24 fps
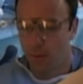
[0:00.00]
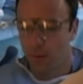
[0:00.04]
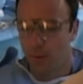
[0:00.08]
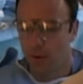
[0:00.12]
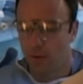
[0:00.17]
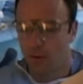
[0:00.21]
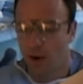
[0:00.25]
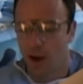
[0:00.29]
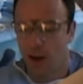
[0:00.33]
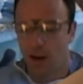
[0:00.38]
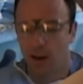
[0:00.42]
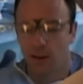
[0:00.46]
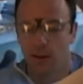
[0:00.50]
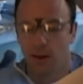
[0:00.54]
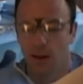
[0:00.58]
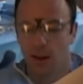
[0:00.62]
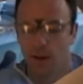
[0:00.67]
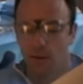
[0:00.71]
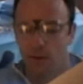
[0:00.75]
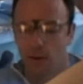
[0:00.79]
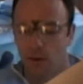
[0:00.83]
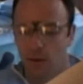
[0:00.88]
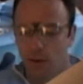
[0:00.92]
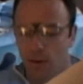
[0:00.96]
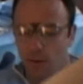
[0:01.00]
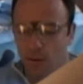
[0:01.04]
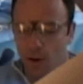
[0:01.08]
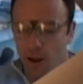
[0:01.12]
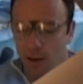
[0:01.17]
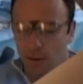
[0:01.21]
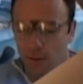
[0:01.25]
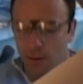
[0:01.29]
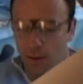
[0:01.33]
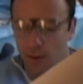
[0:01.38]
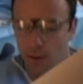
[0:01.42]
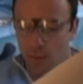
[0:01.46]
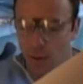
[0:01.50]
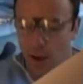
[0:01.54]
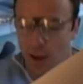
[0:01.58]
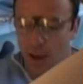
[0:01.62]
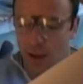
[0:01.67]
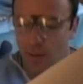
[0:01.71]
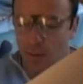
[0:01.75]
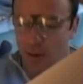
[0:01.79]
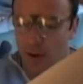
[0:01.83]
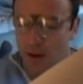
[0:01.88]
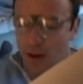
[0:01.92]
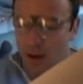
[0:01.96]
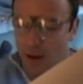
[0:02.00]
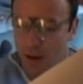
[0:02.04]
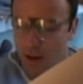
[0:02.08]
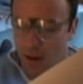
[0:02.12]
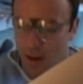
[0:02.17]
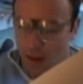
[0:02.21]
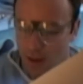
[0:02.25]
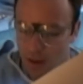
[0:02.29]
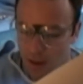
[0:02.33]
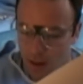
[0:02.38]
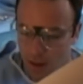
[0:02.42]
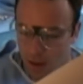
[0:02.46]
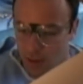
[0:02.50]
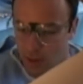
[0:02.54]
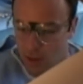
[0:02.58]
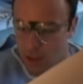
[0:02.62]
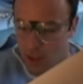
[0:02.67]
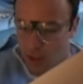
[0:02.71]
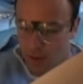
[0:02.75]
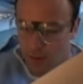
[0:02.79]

You ready to deliver the rest of the baby? Okay.